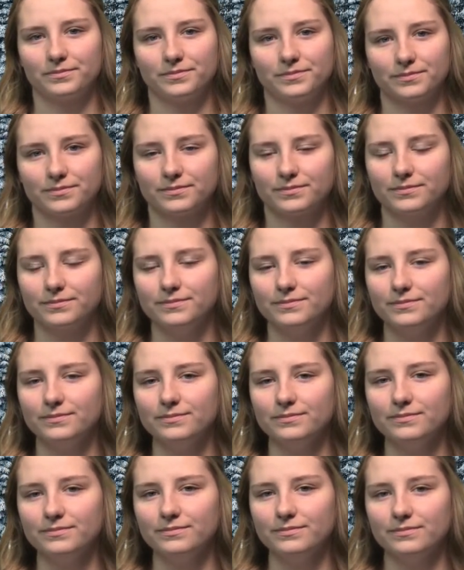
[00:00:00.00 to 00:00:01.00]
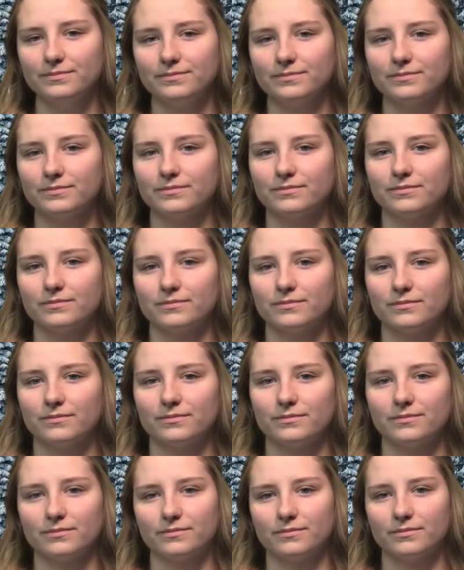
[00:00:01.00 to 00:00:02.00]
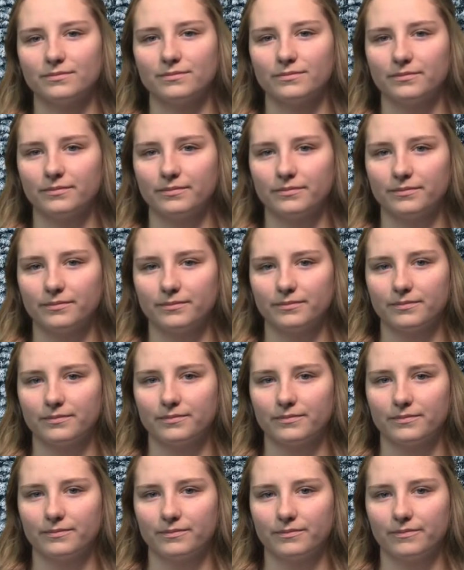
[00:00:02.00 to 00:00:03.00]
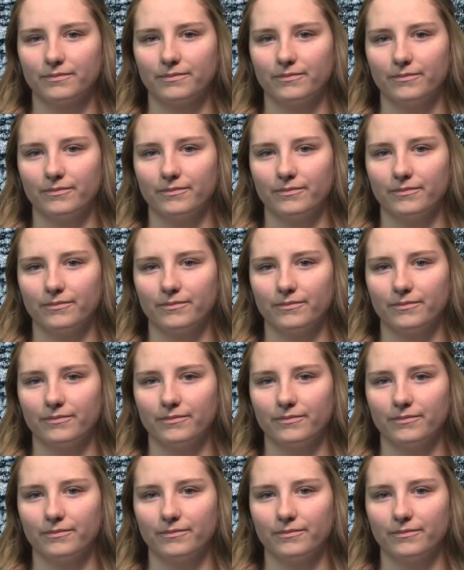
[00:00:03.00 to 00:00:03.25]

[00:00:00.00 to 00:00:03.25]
[no speech]